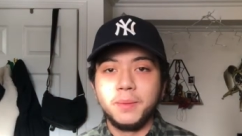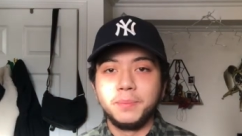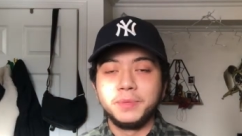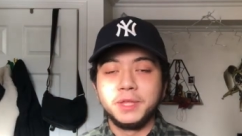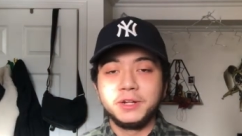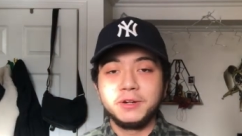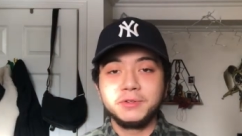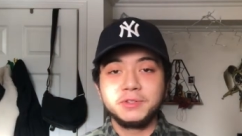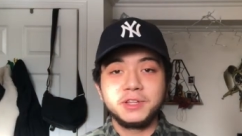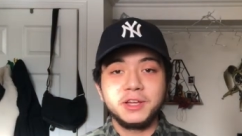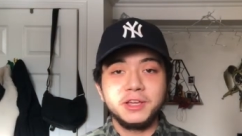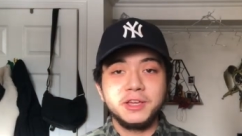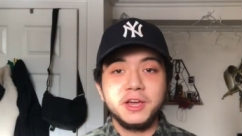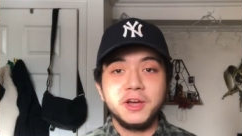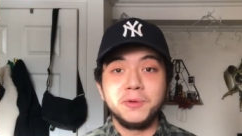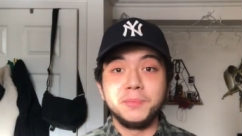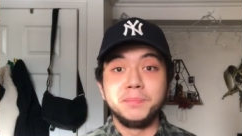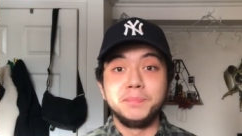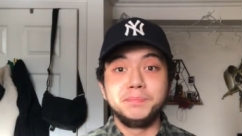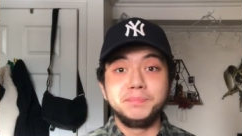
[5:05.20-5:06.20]
They don't tell you
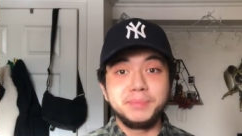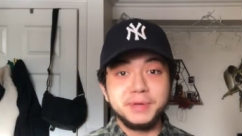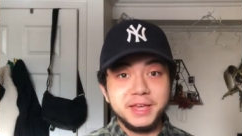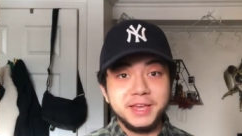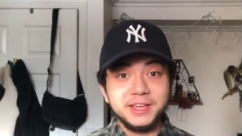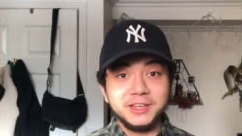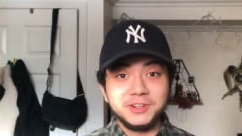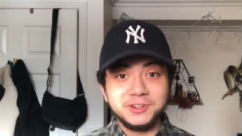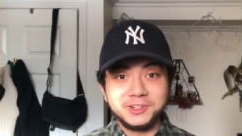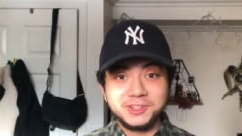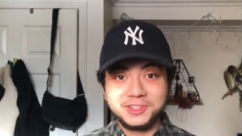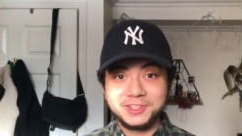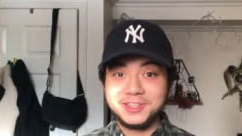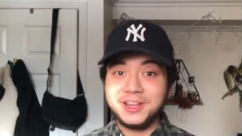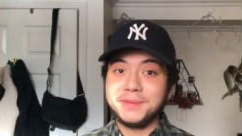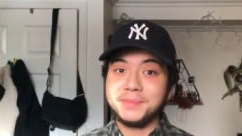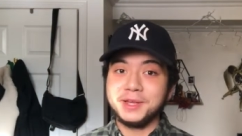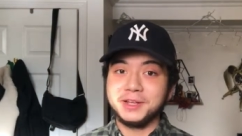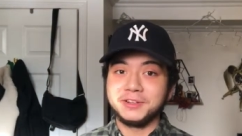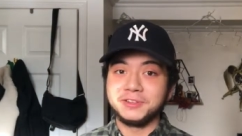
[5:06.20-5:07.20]
how big your
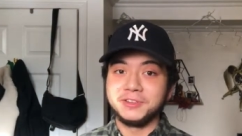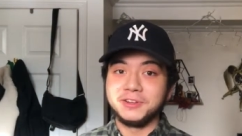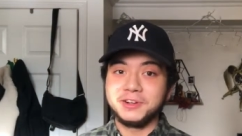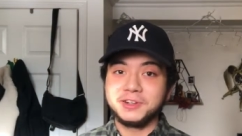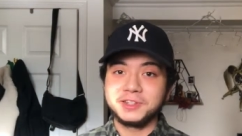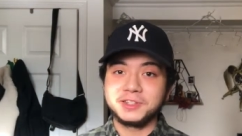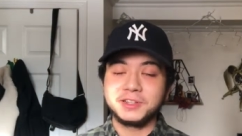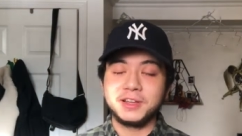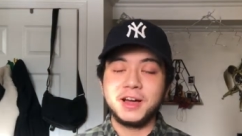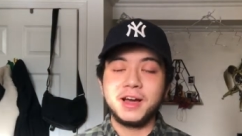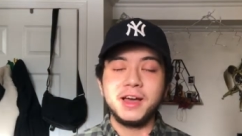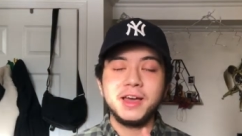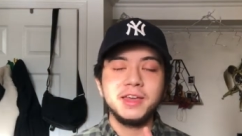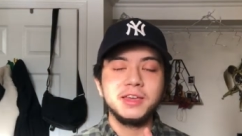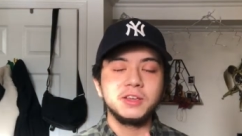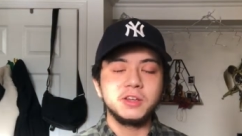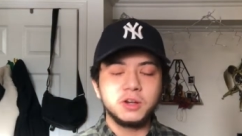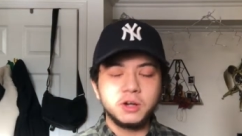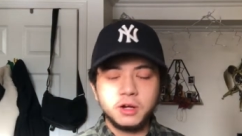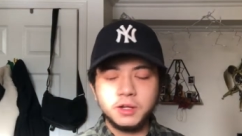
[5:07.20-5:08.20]
stomach looks.
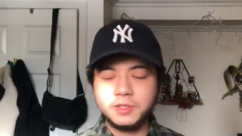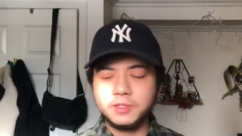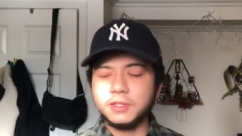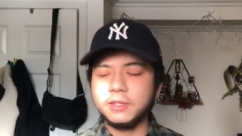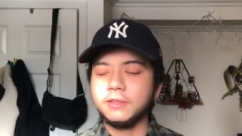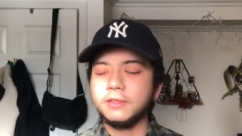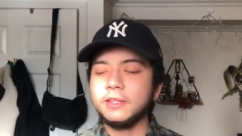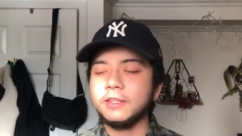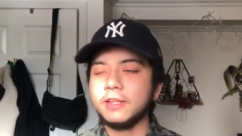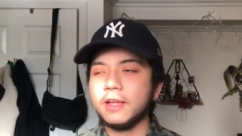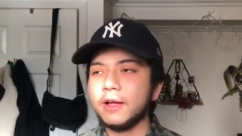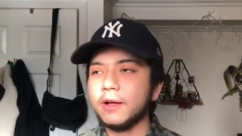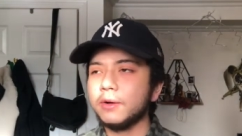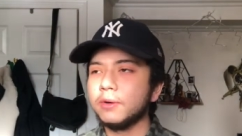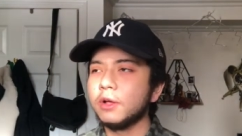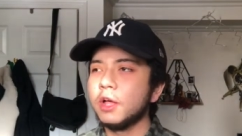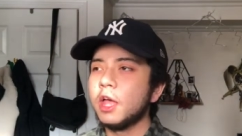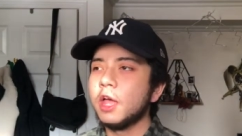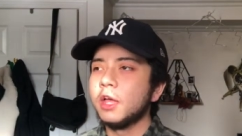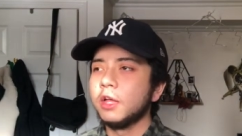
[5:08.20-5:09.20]
I constantly
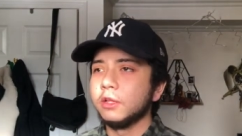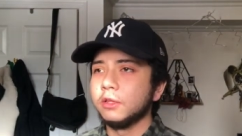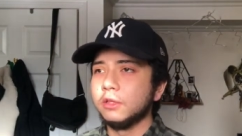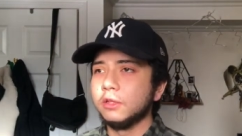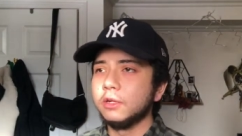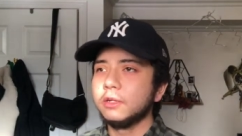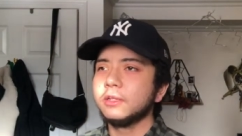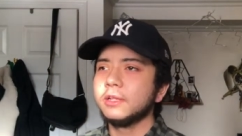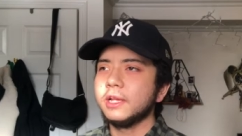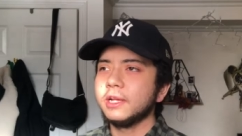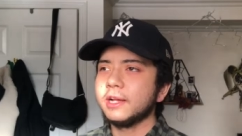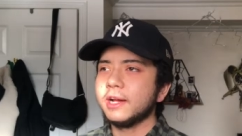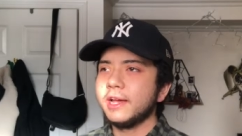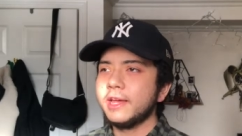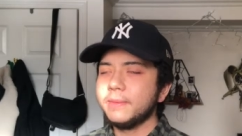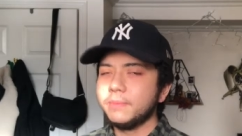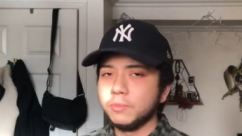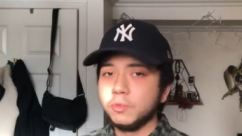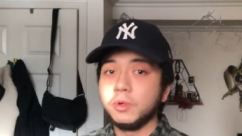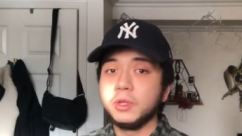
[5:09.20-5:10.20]
now look like I
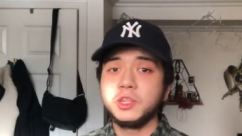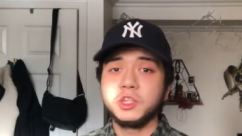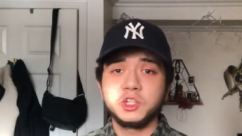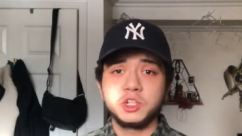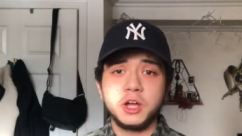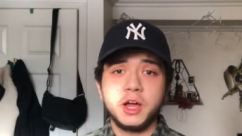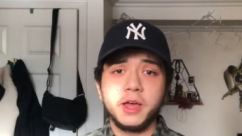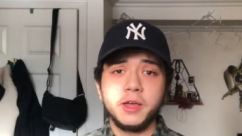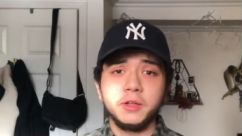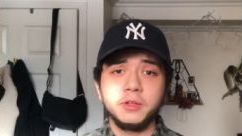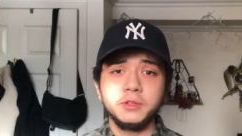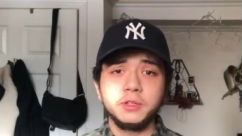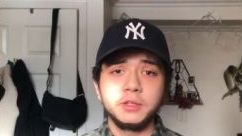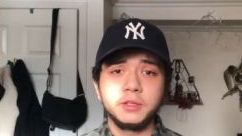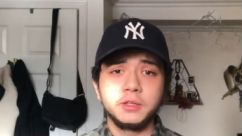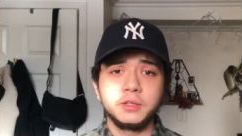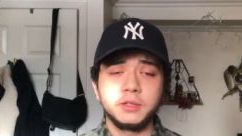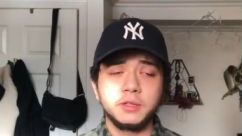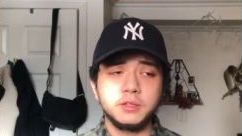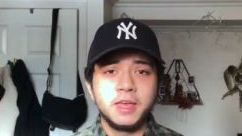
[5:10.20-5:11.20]
am with child
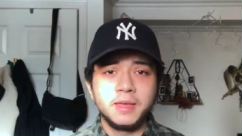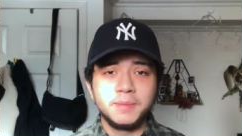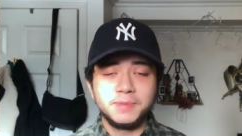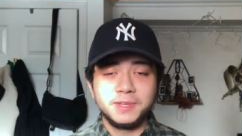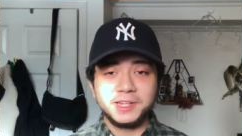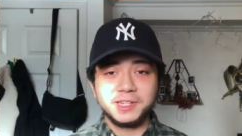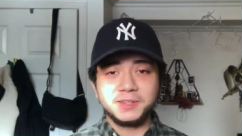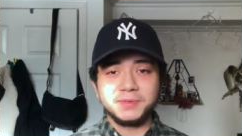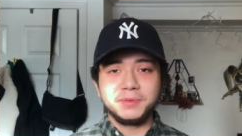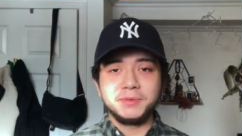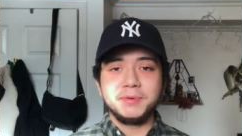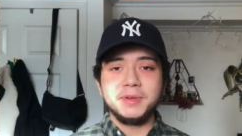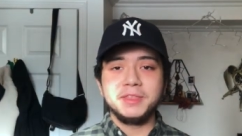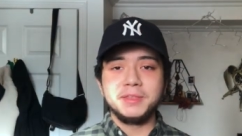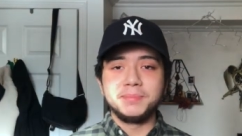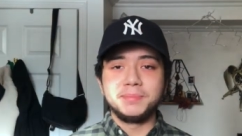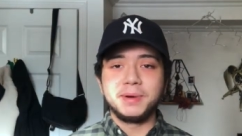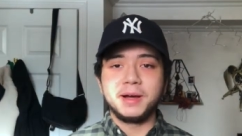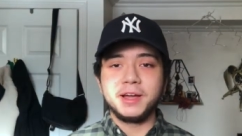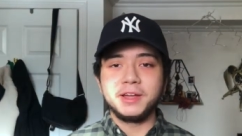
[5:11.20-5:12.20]
because of the way the
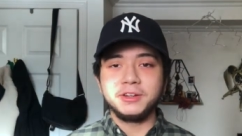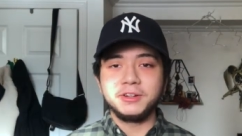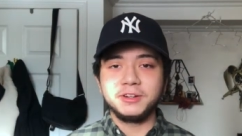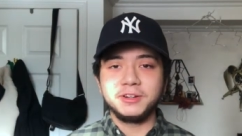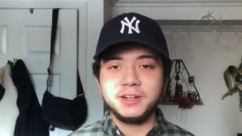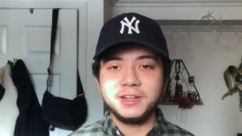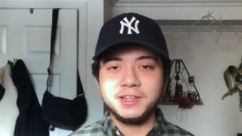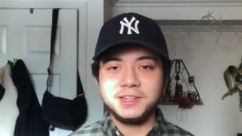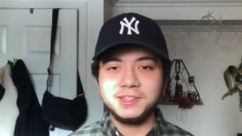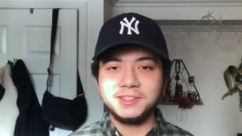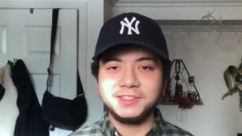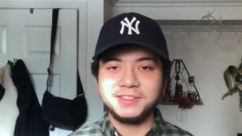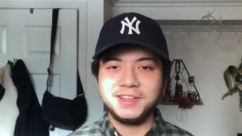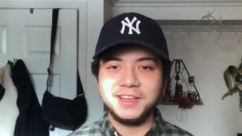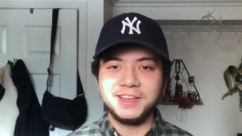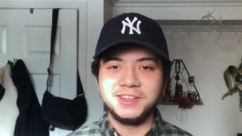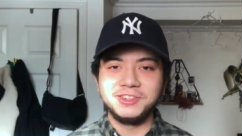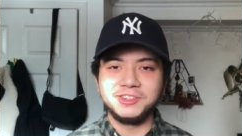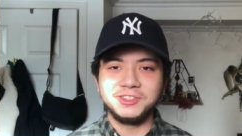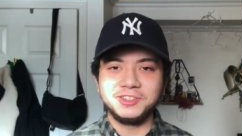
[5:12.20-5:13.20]
binder is,
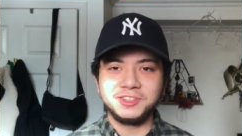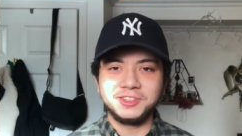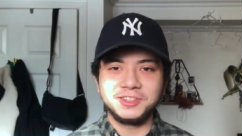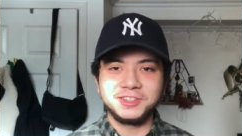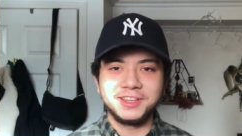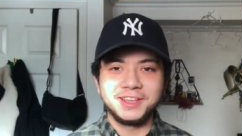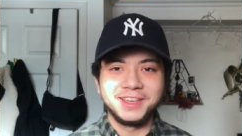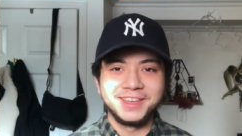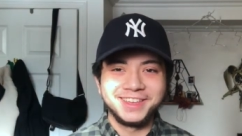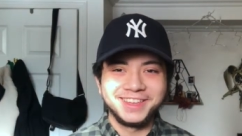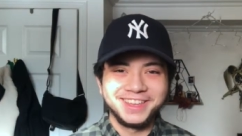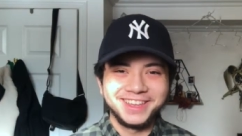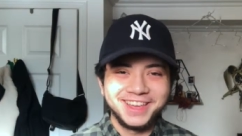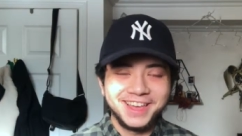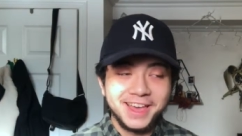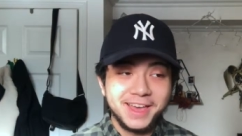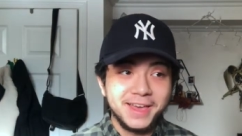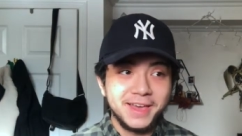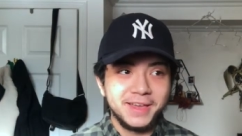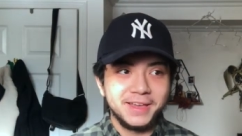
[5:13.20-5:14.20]
and just
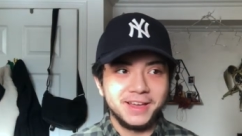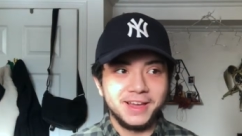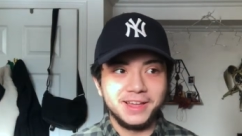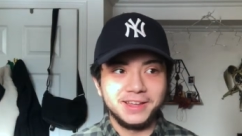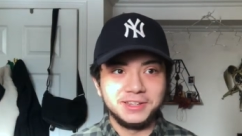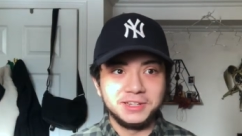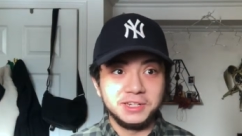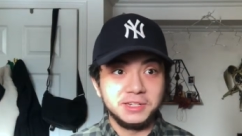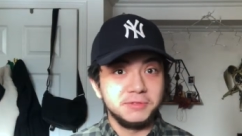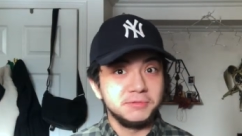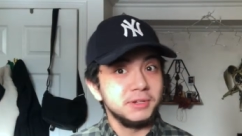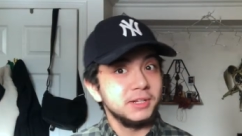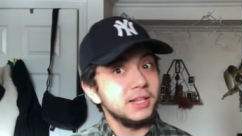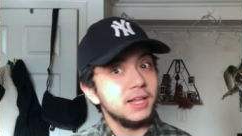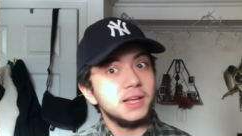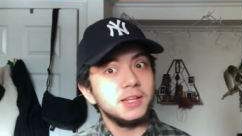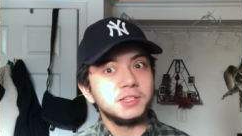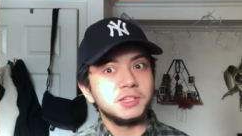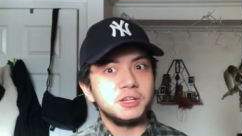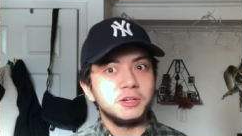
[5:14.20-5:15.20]
I didn't
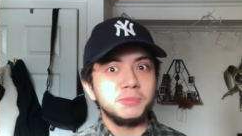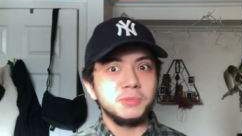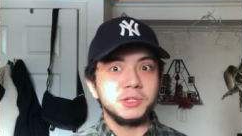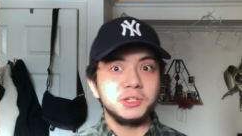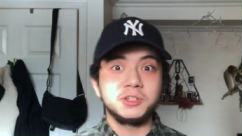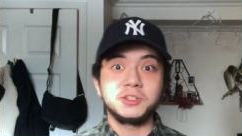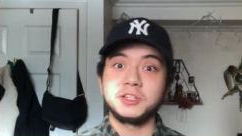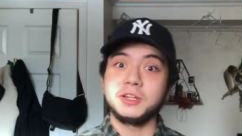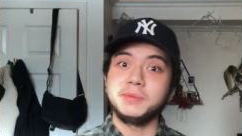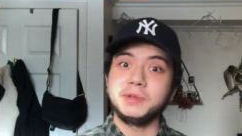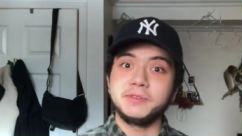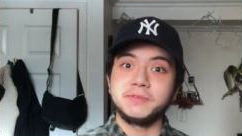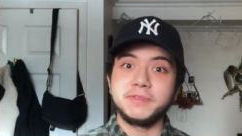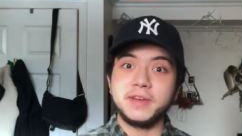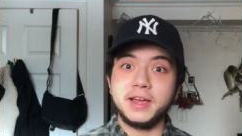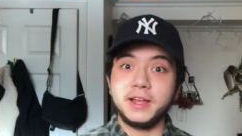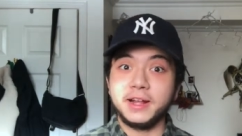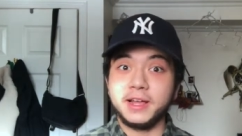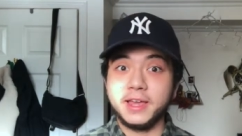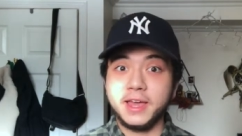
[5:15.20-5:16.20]
realize how much stomach
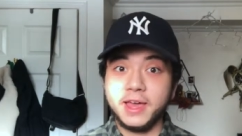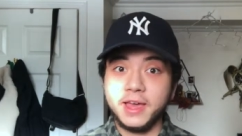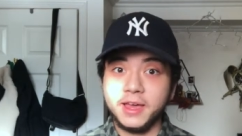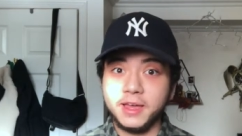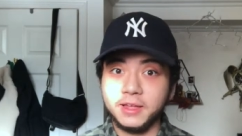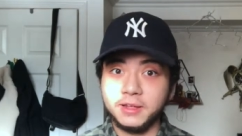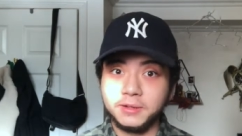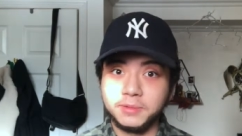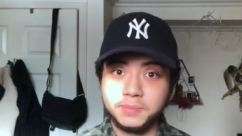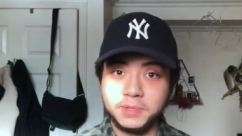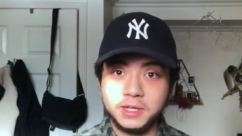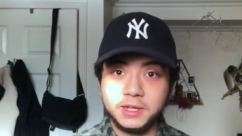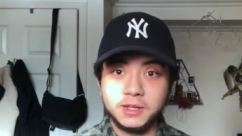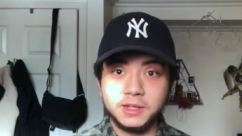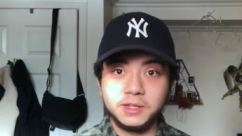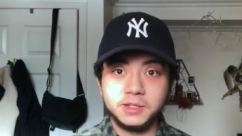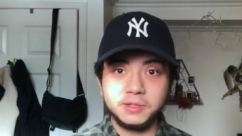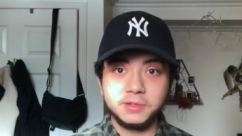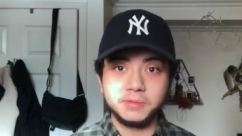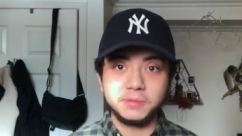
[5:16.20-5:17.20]
fat I had
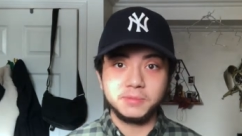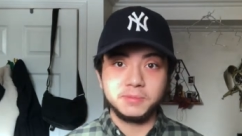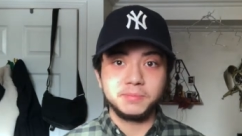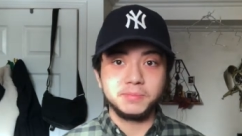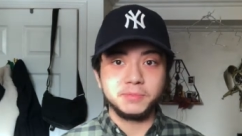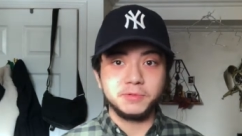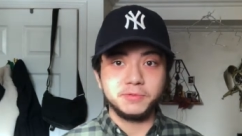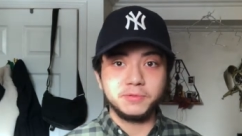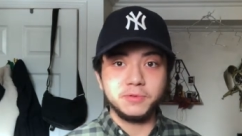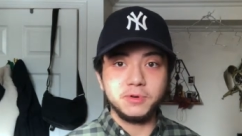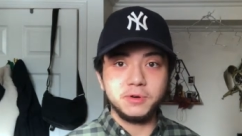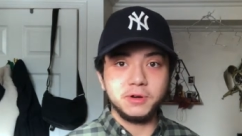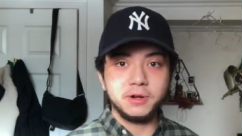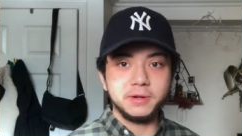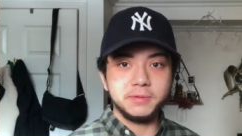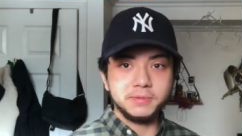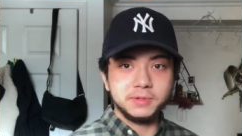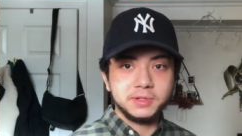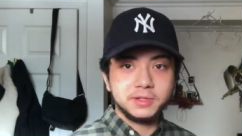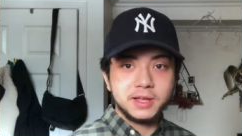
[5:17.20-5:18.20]
because before
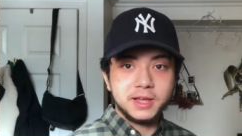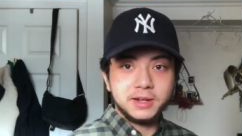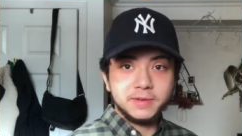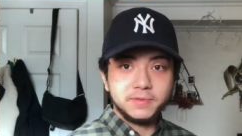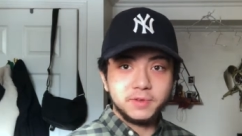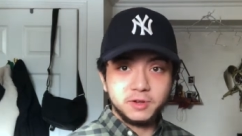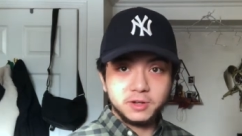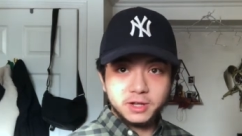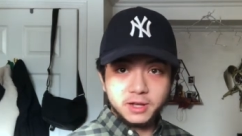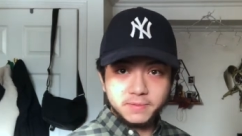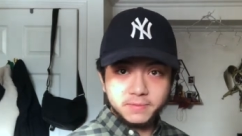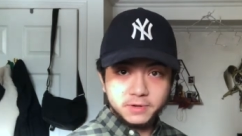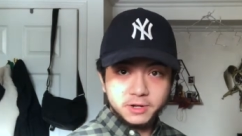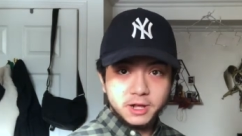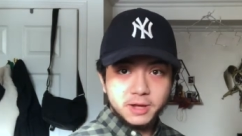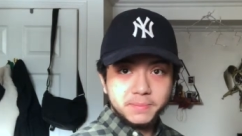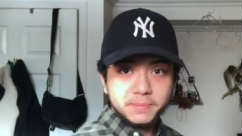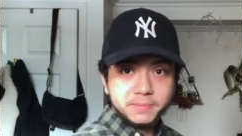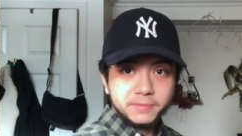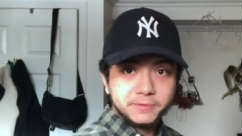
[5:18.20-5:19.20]
it was kind of all covered
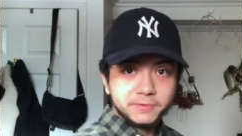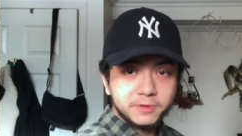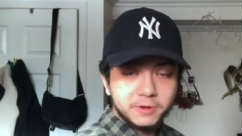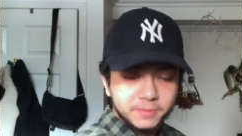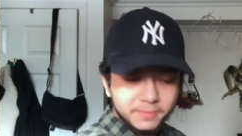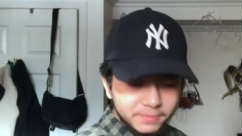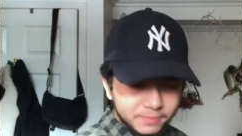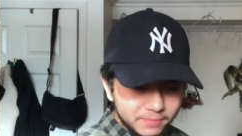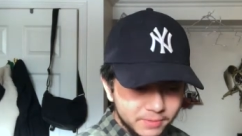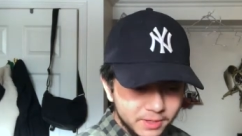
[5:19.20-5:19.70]
up from